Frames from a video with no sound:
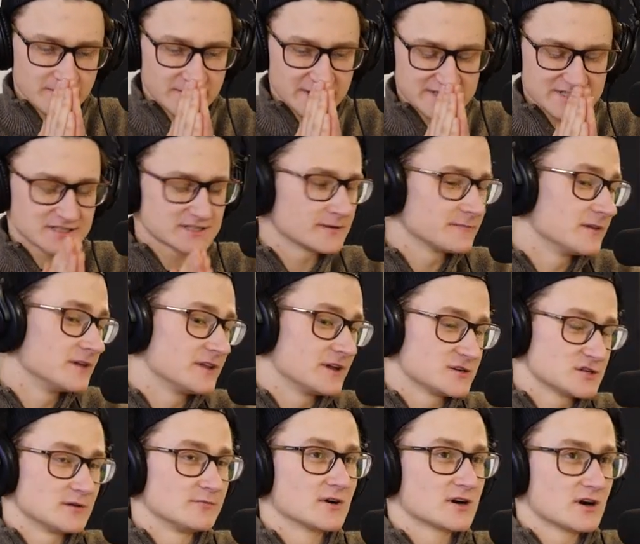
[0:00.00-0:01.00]
this is something that
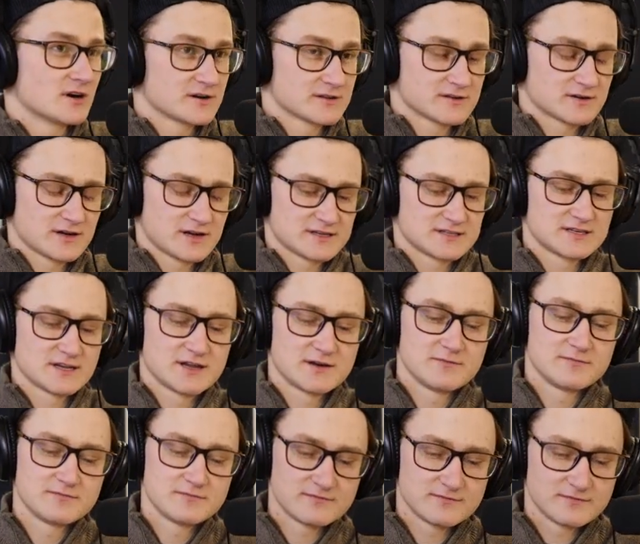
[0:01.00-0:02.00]
John MacArthur has
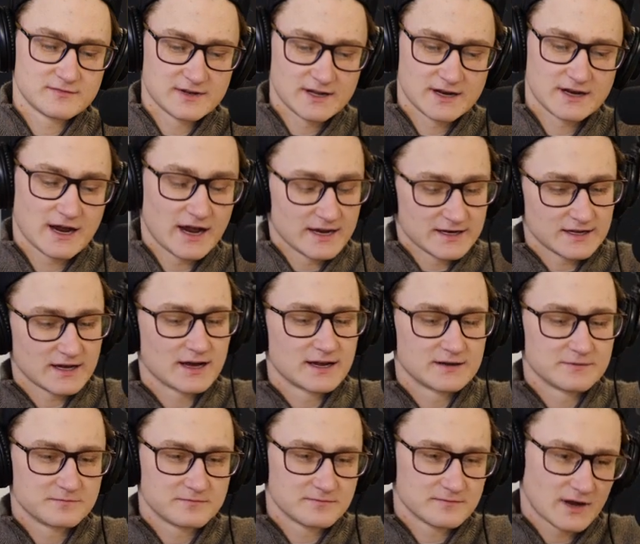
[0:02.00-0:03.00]
said that I
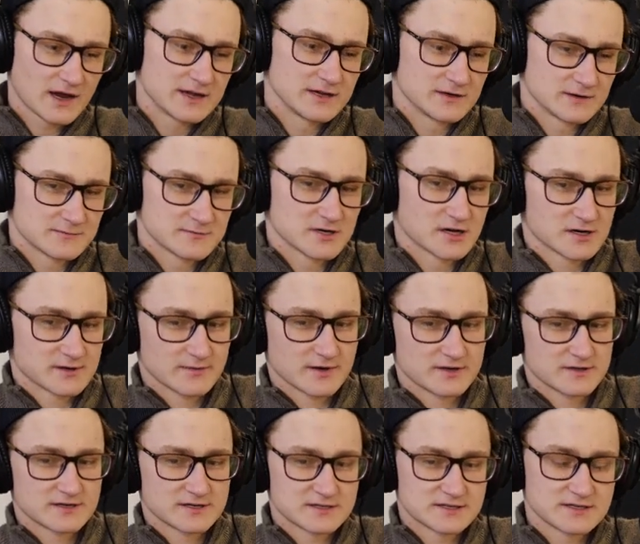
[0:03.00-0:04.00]
I, I hear him talk
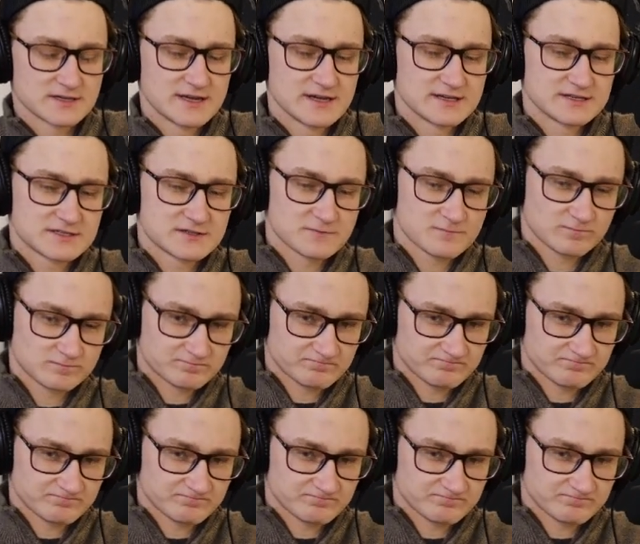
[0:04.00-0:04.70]
about. This is